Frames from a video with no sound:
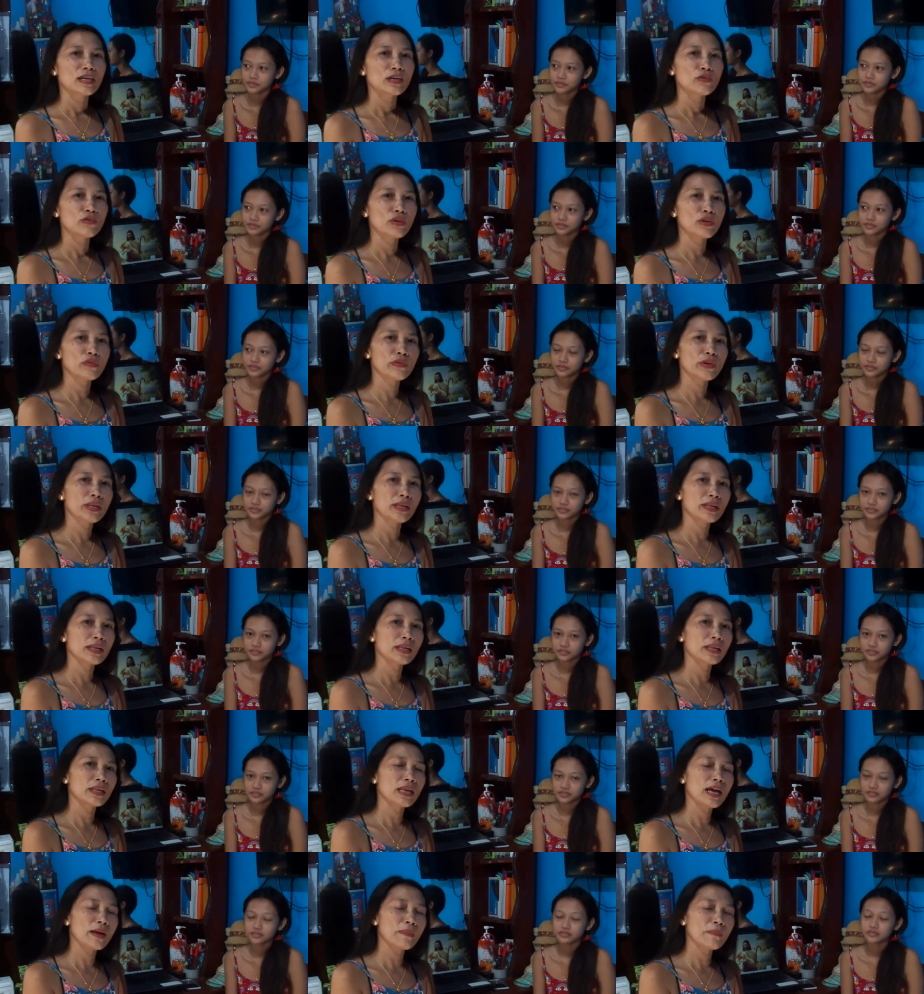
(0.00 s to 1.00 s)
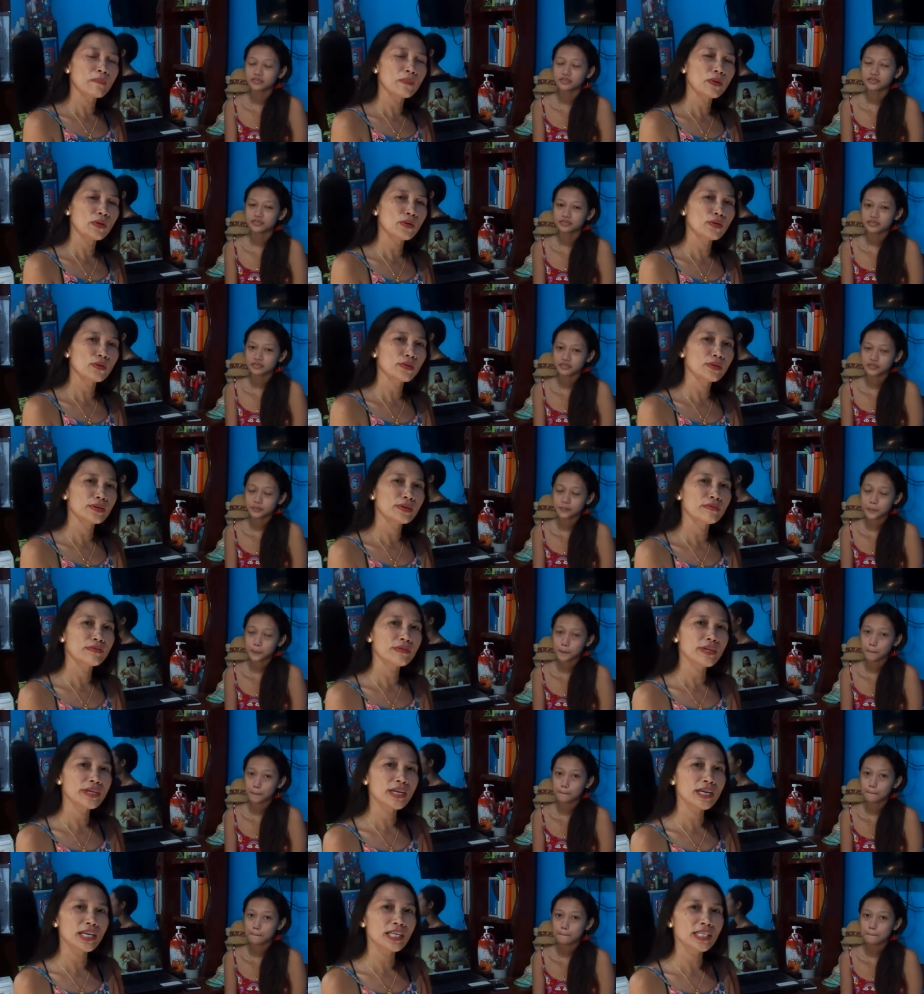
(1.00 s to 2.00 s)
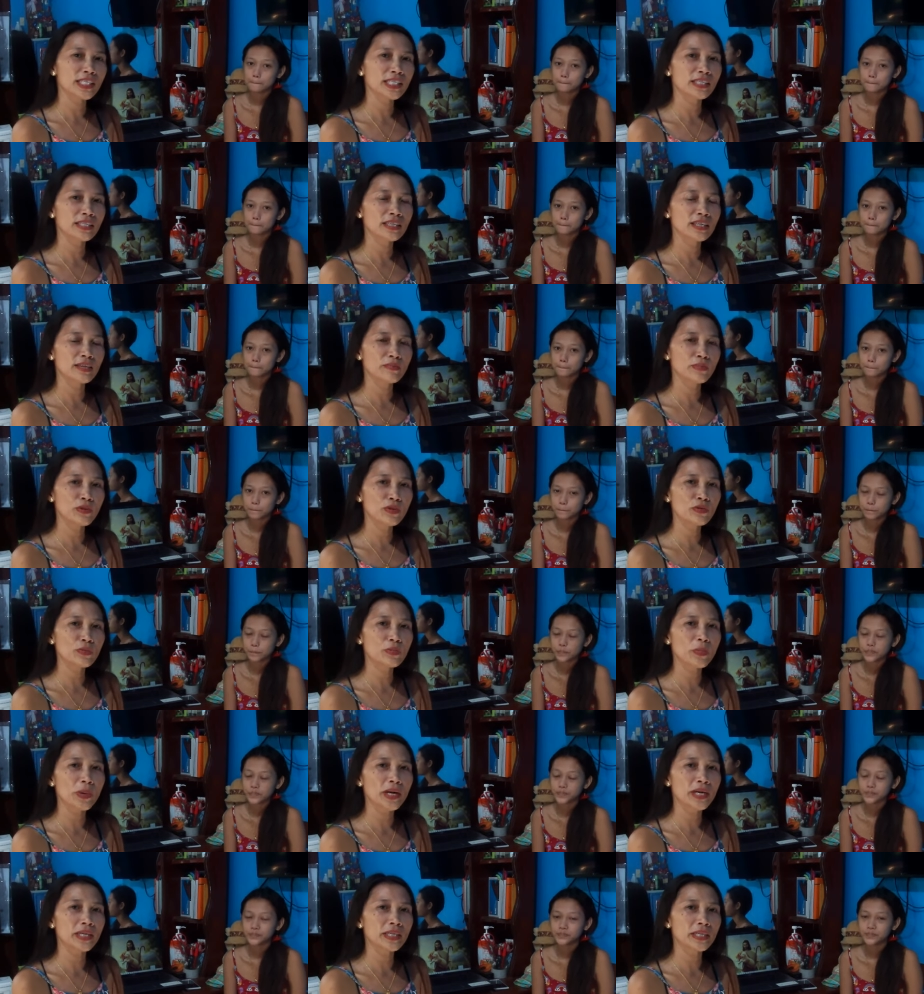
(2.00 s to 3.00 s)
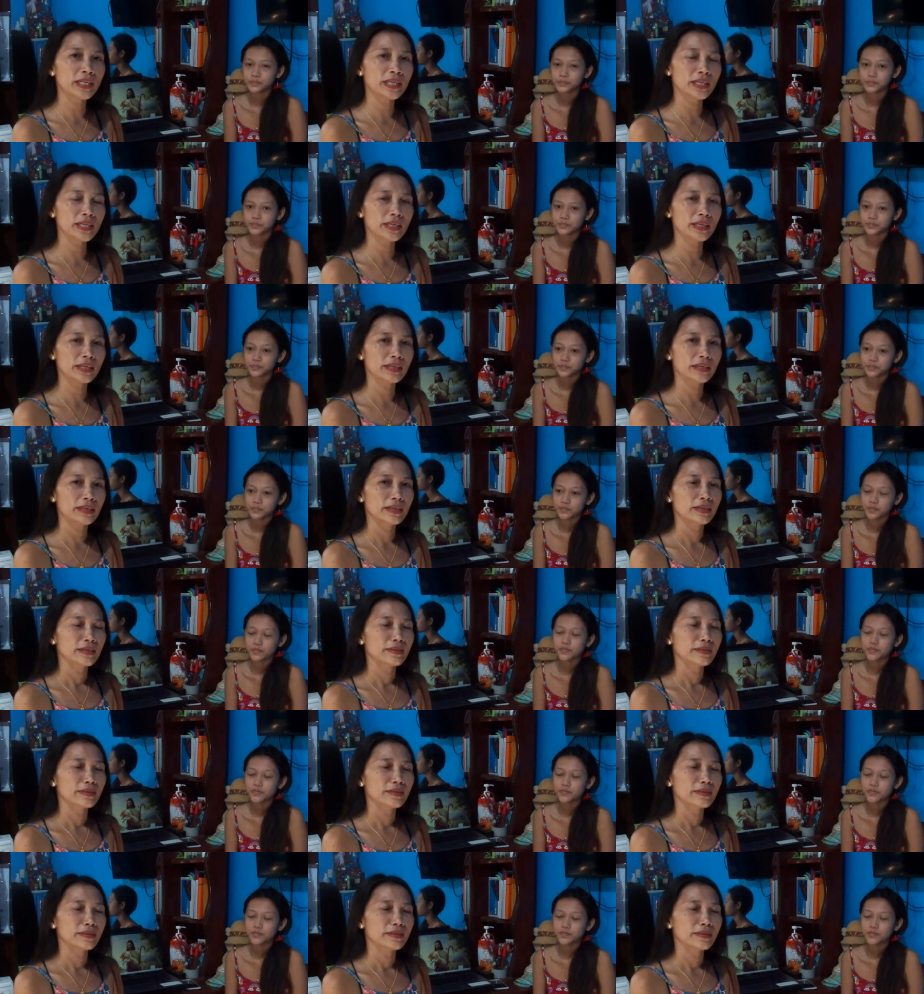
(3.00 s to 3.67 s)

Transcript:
Speaker 1: we will upload Rhea's debut party